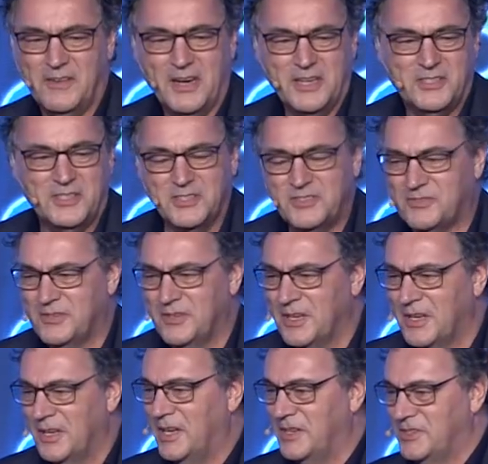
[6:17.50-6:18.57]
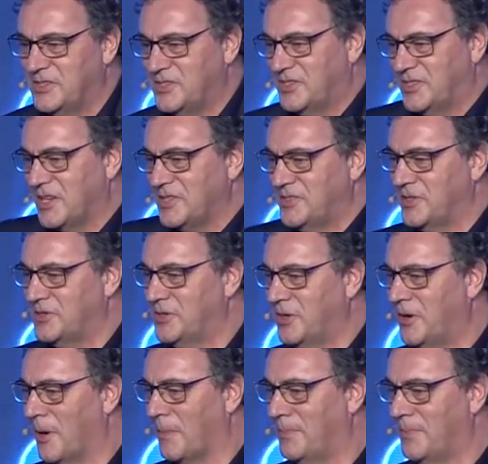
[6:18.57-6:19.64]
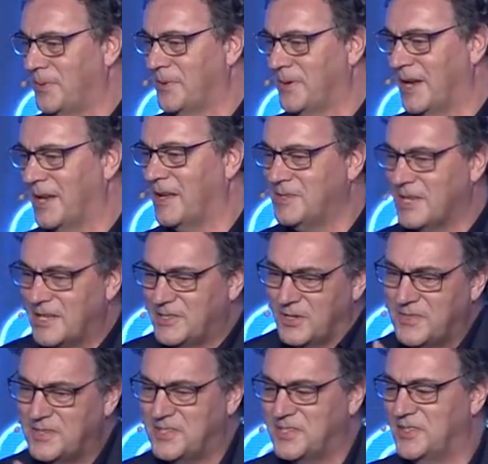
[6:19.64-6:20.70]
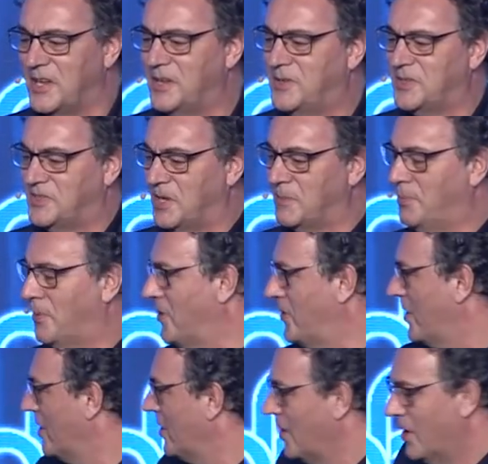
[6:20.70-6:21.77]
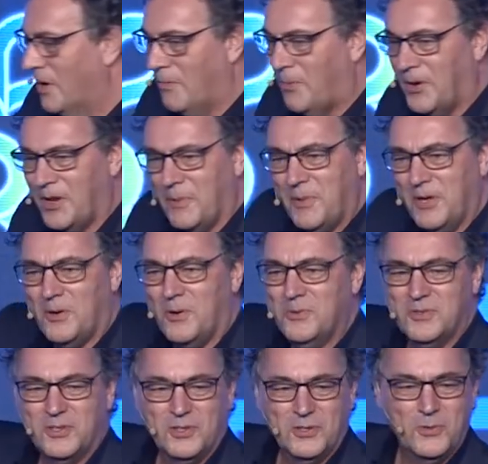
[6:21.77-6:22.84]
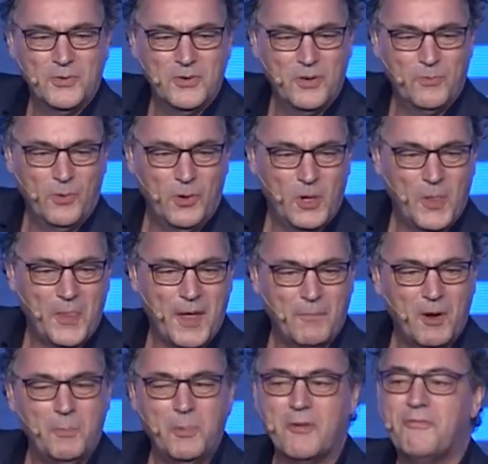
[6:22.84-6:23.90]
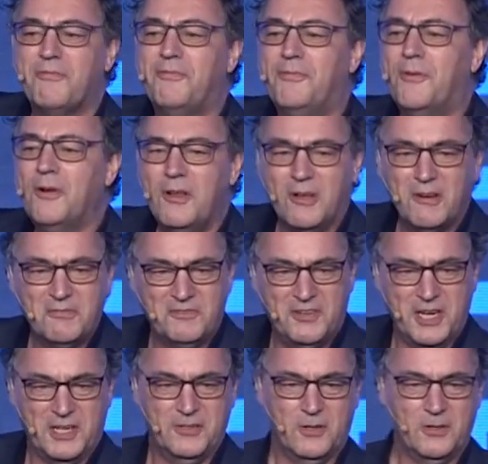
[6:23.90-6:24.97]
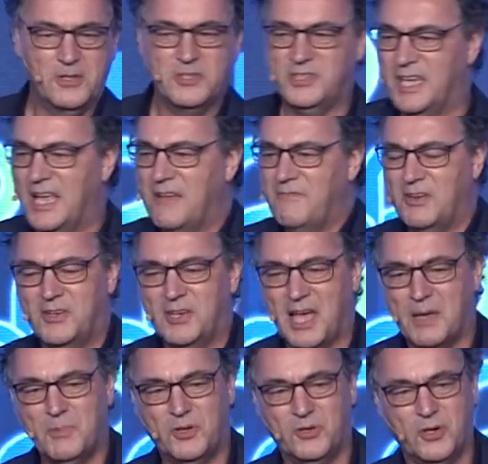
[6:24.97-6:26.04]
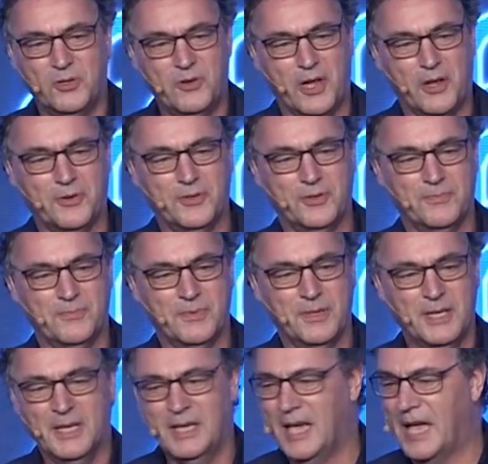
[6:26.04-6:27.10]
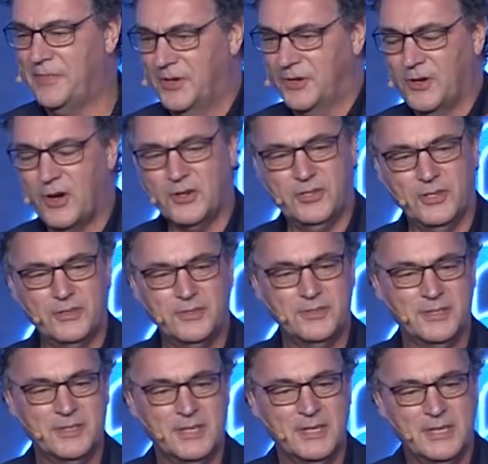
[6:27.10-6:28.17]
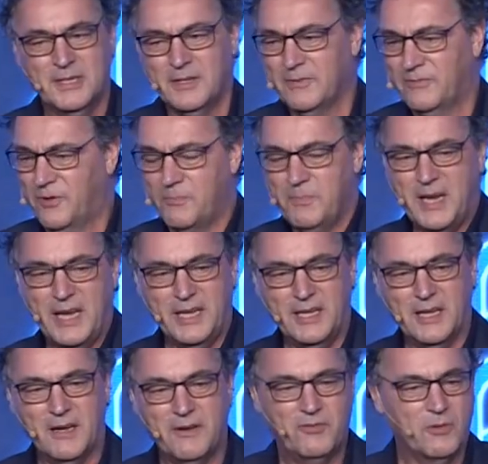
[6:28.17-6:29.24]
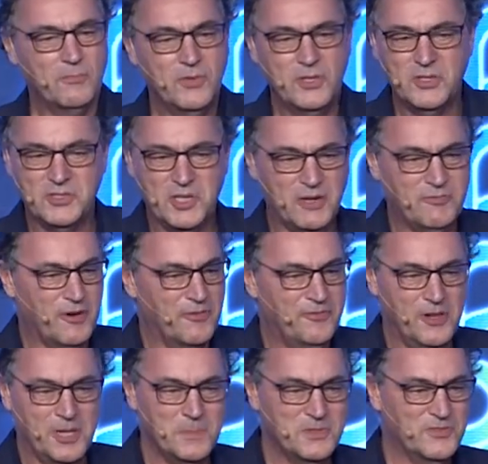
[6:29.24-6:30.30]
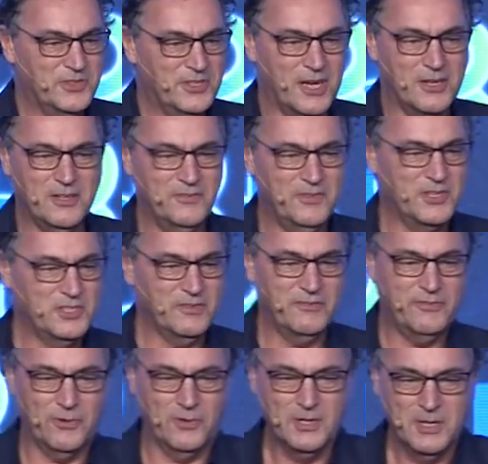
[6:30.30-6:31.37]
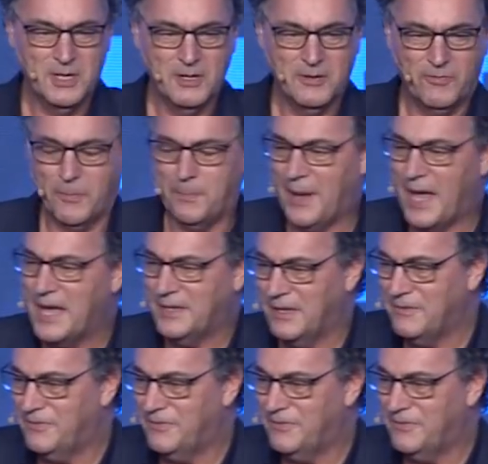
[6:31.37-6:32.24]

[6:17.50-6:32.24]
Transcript: it just, it just does the job. And, and so this is an interesting point. What are we going to do in a world that will be full of technology every time you turn around? At the doctor, for media, for music, for films, for television, for, for banking,